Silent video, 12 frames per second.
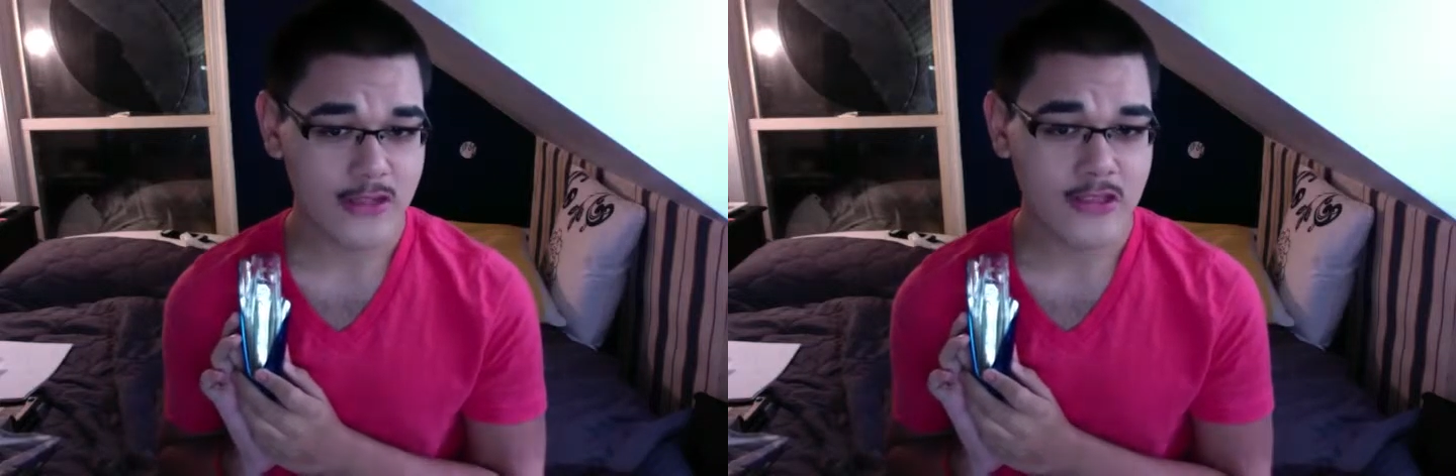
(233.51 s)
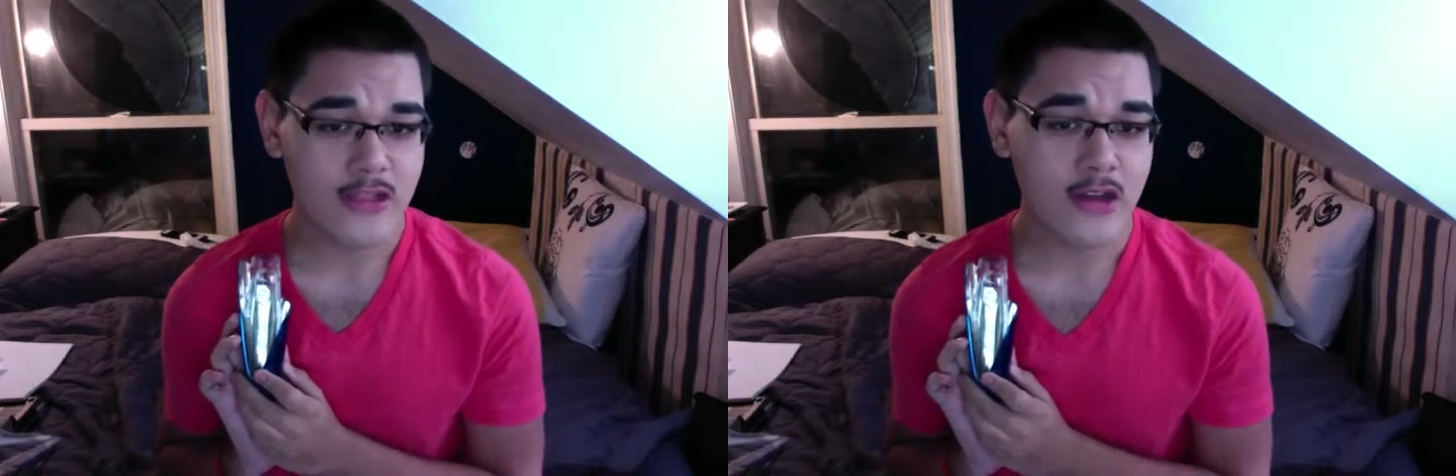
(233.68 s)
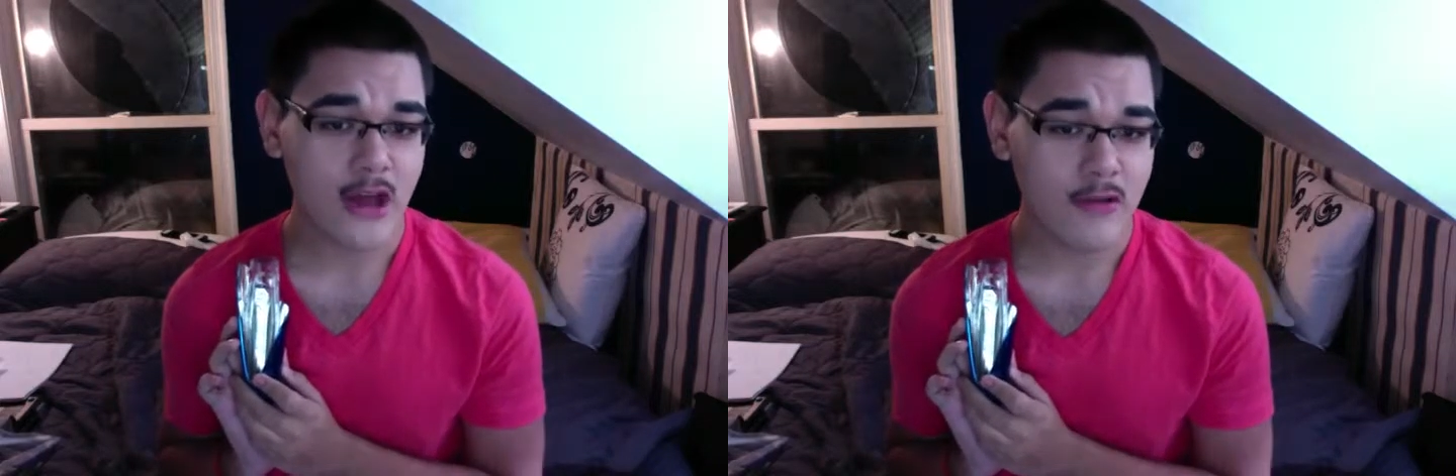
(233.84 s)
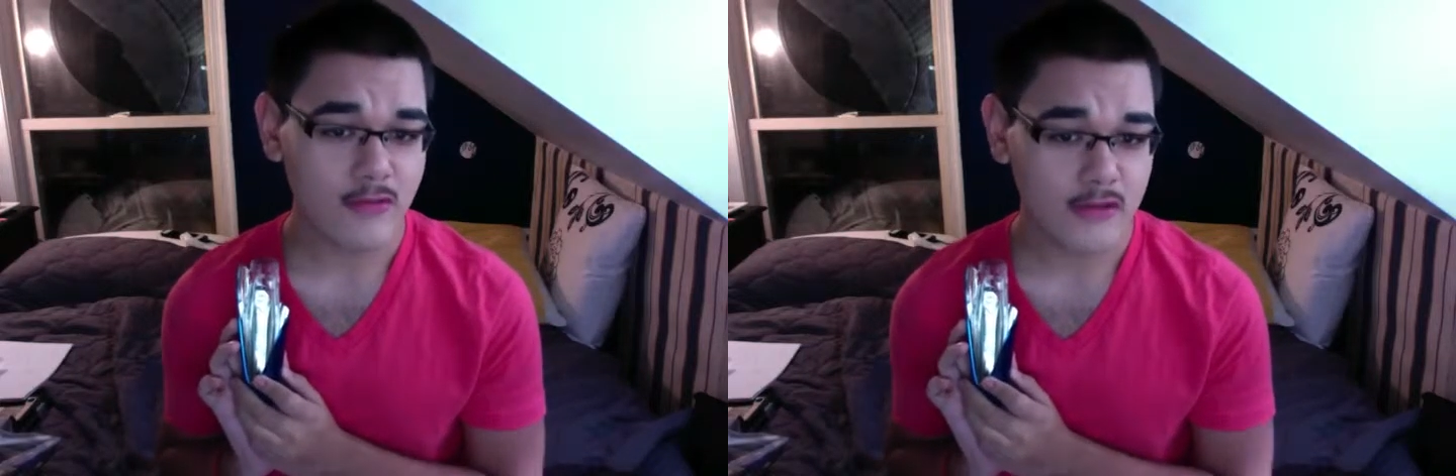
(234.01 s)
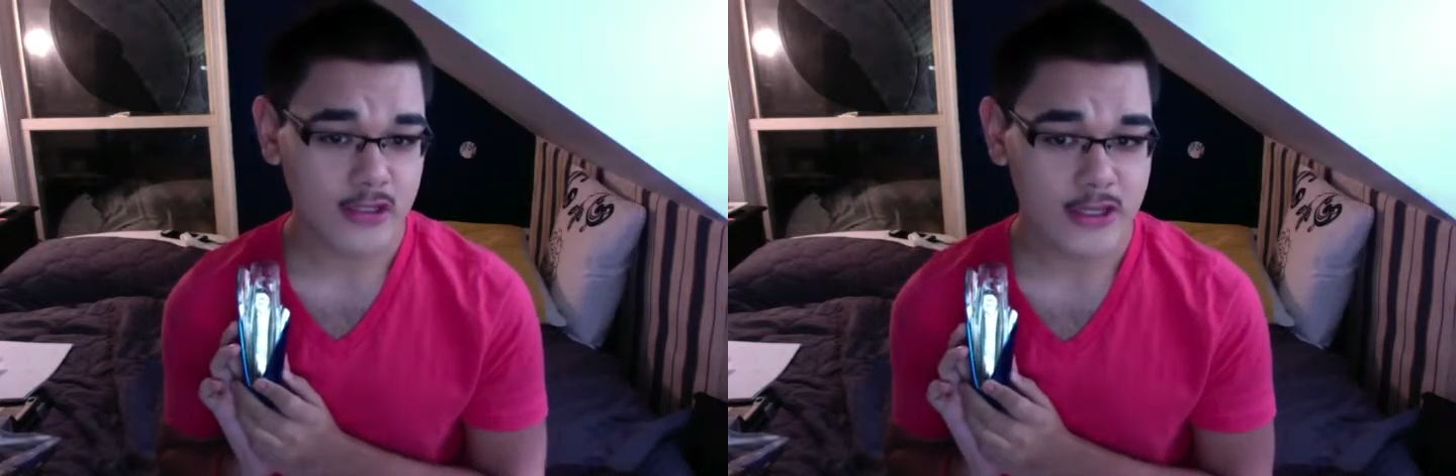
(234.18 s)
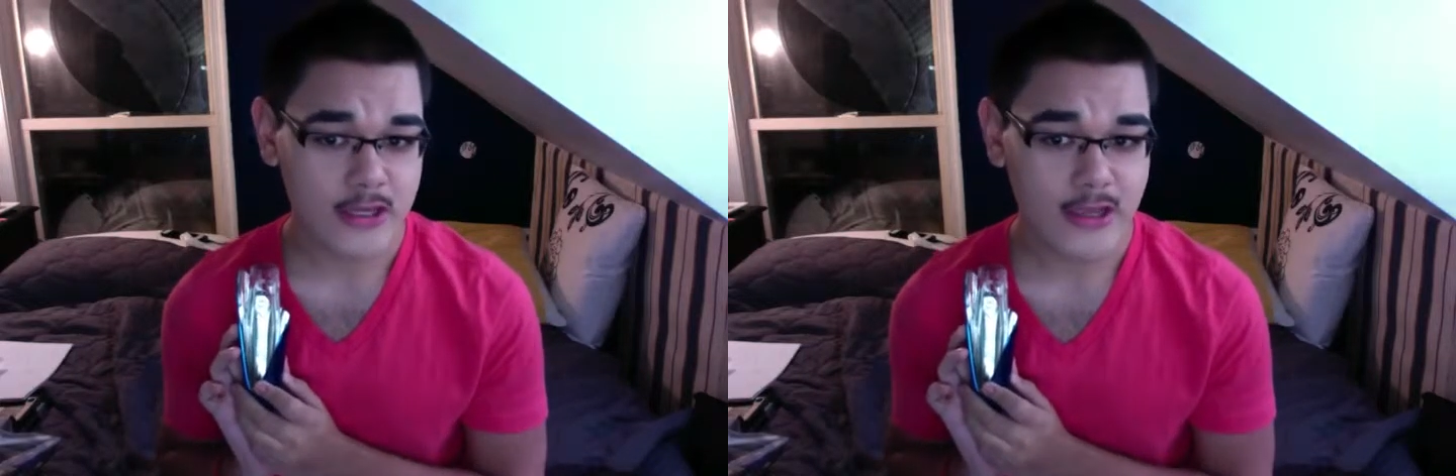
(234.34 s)
is a
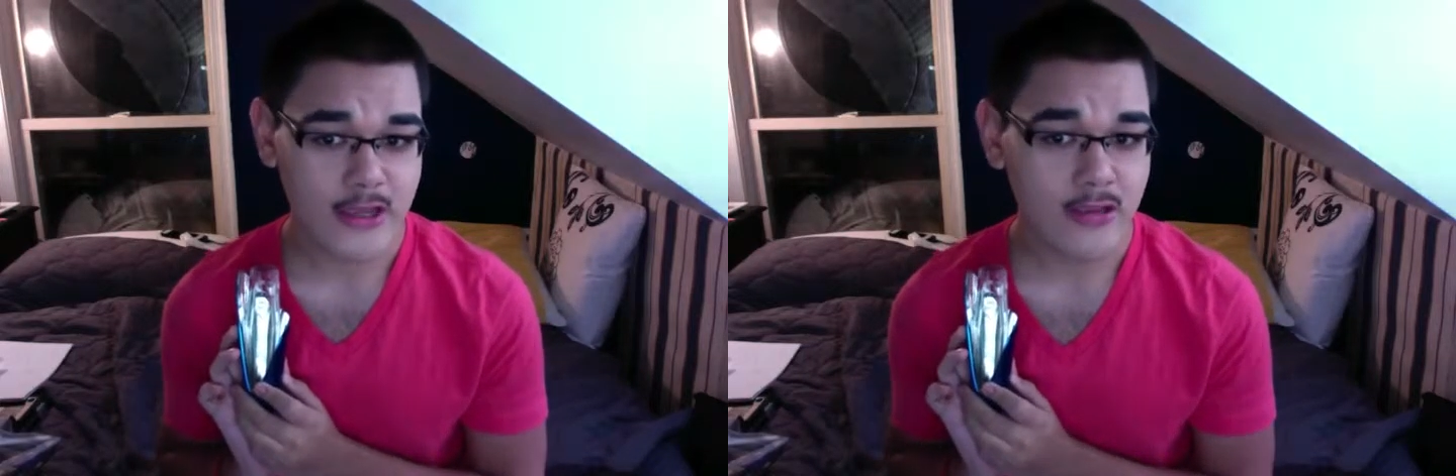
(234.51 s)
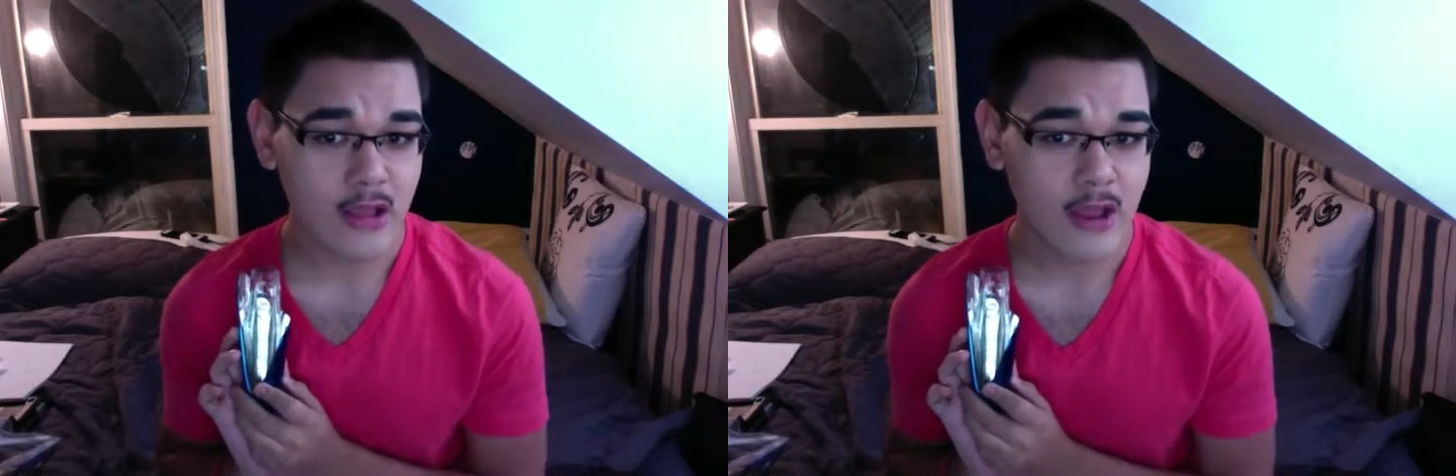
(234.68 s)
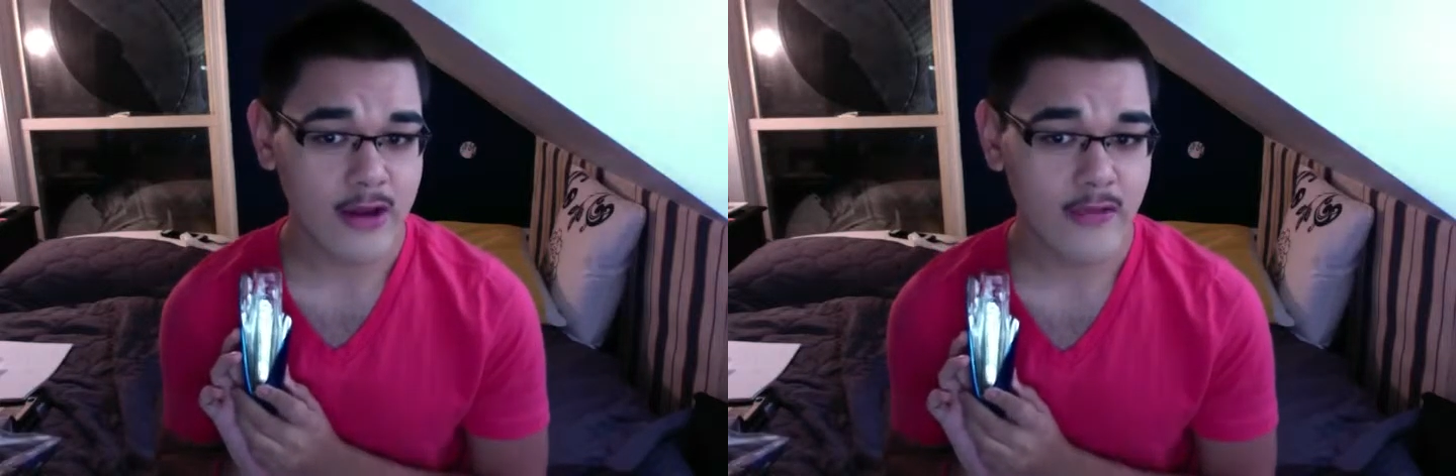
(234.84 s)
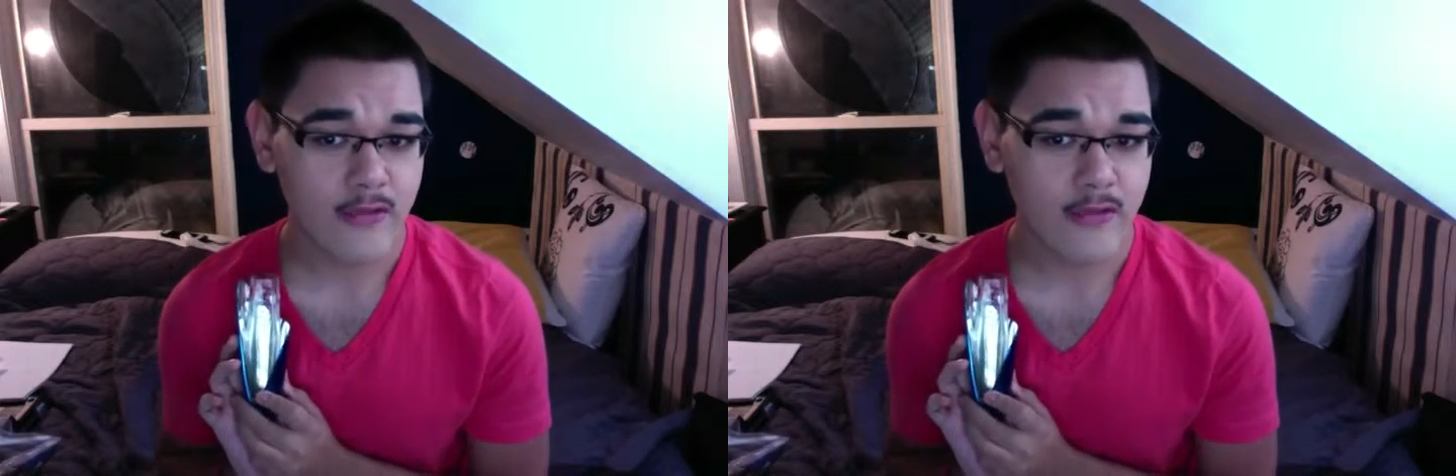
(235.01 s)
novelty in line of